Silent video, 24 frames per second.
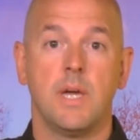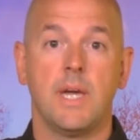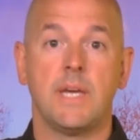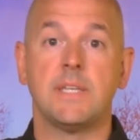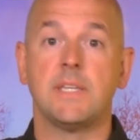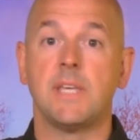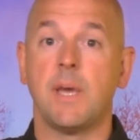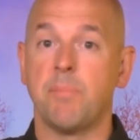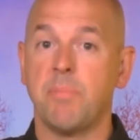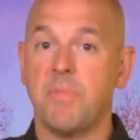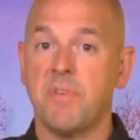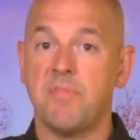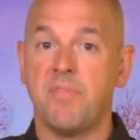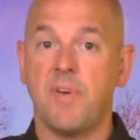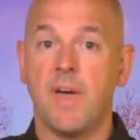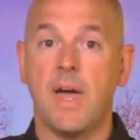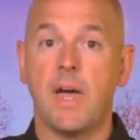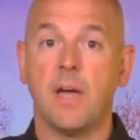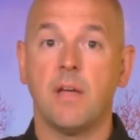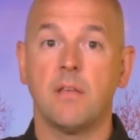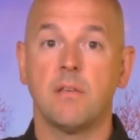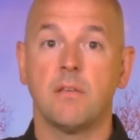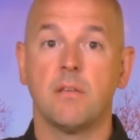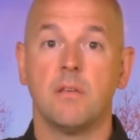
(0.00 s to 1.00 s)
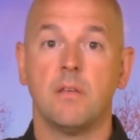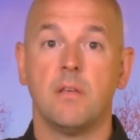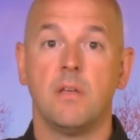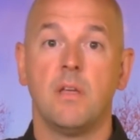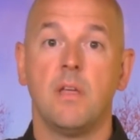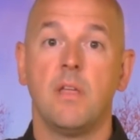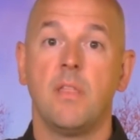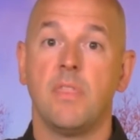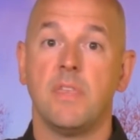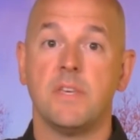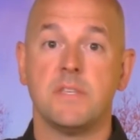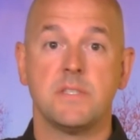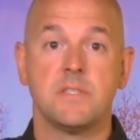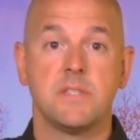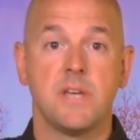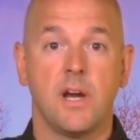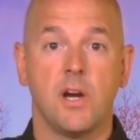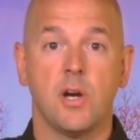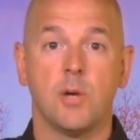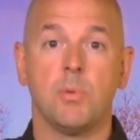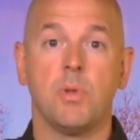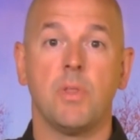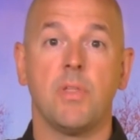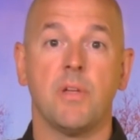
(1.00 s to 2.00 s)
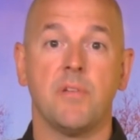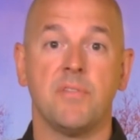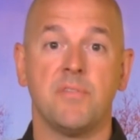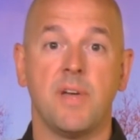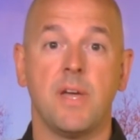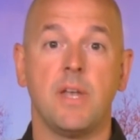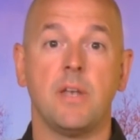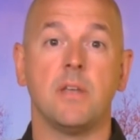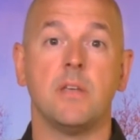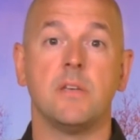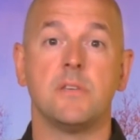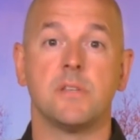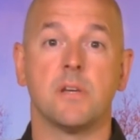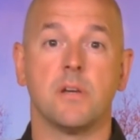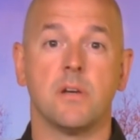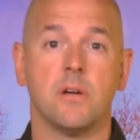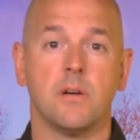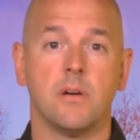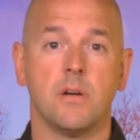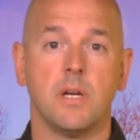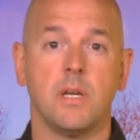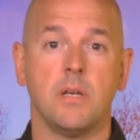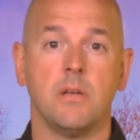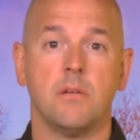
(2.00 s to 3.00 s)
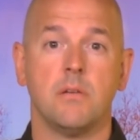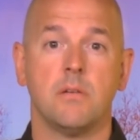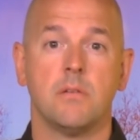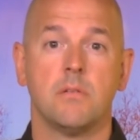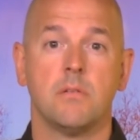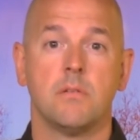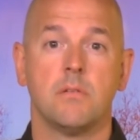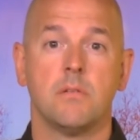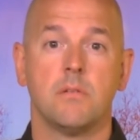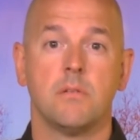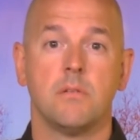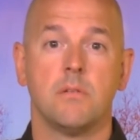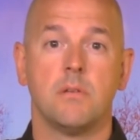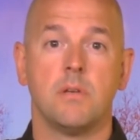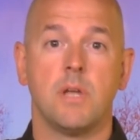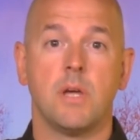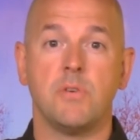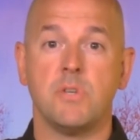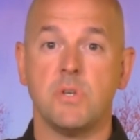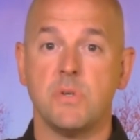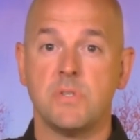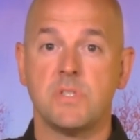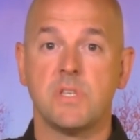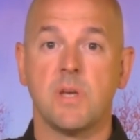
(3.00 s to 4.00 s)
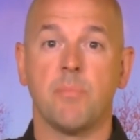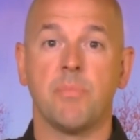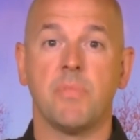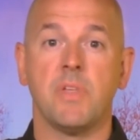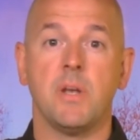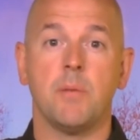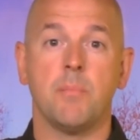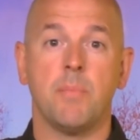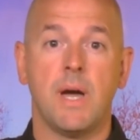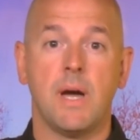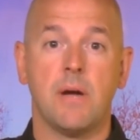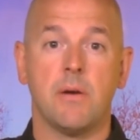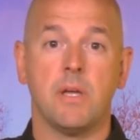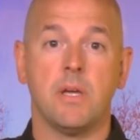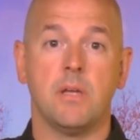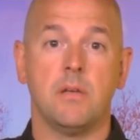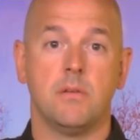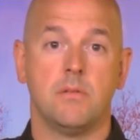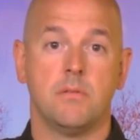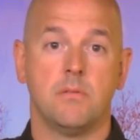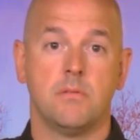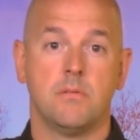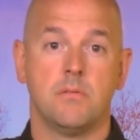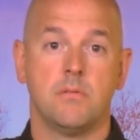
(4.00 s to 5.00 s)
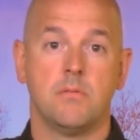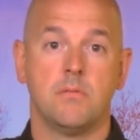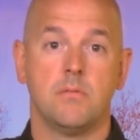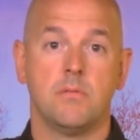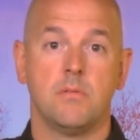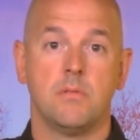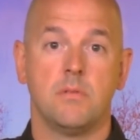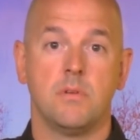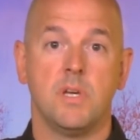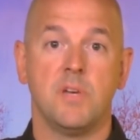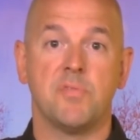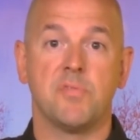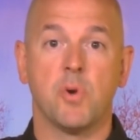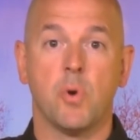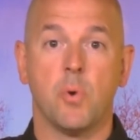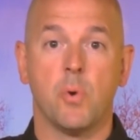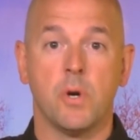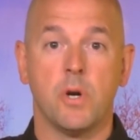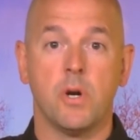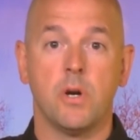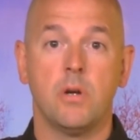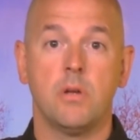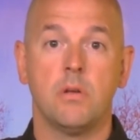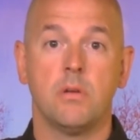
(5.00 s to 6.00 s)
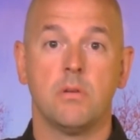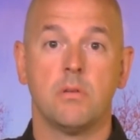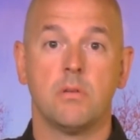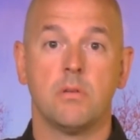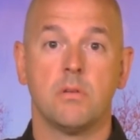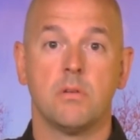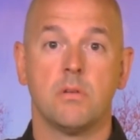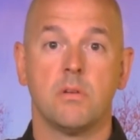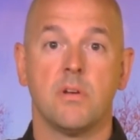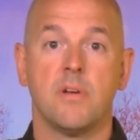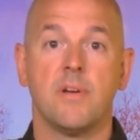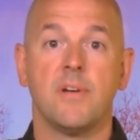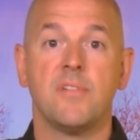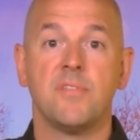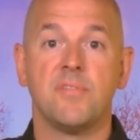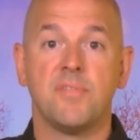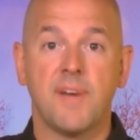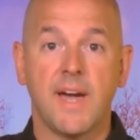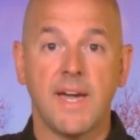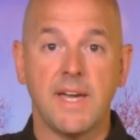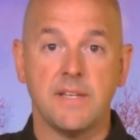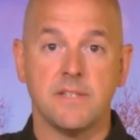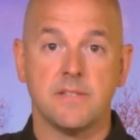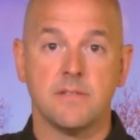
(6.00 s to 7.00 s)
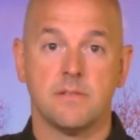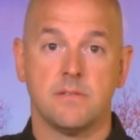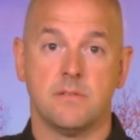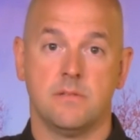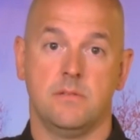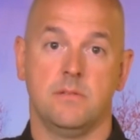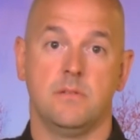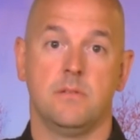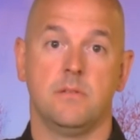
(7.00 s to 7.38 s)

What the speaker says: Accept the fact this terrible event is occurring. Now do something about it. If cornered, fight.